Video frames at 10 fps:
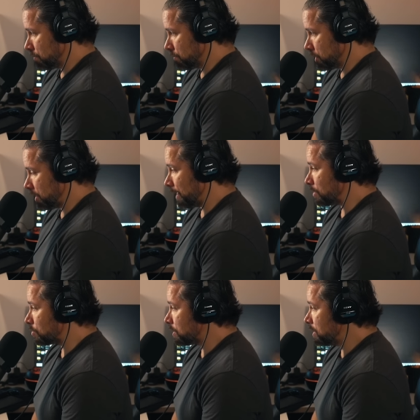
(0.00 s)
She had
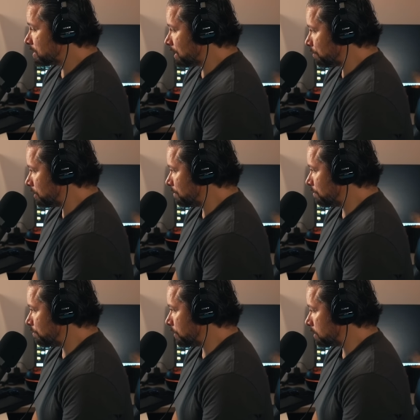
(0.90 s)
three separate
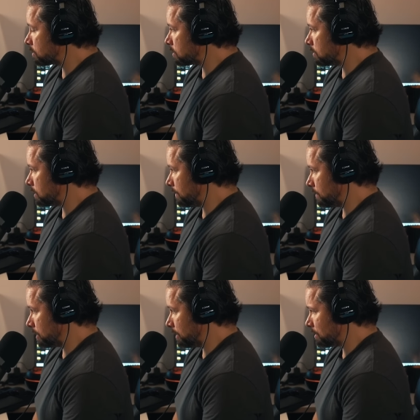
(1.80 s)
birth
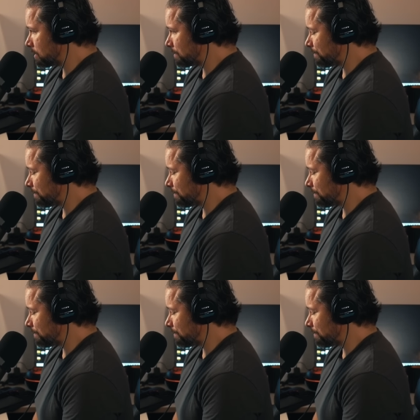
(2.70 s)
certificates